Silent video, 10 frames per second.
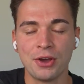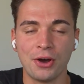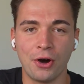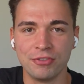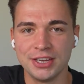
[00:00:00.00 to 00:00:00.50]

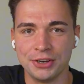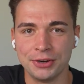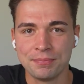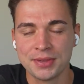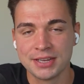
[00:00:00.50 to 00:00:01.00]
over here.
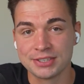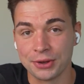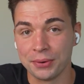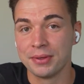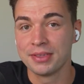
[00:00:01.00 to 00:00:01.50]

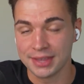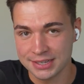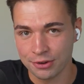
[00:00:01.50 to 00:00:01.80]
So thanks for